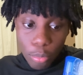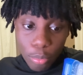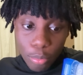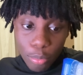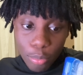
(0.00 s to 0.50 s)

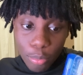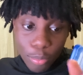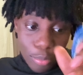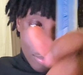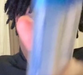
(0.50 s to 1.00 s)

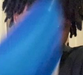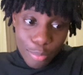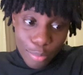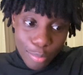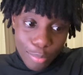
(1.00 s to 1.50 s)

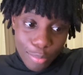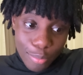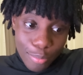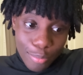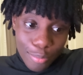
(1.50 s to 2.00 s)

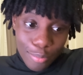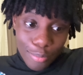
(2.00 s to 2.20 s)
Nobody speaks.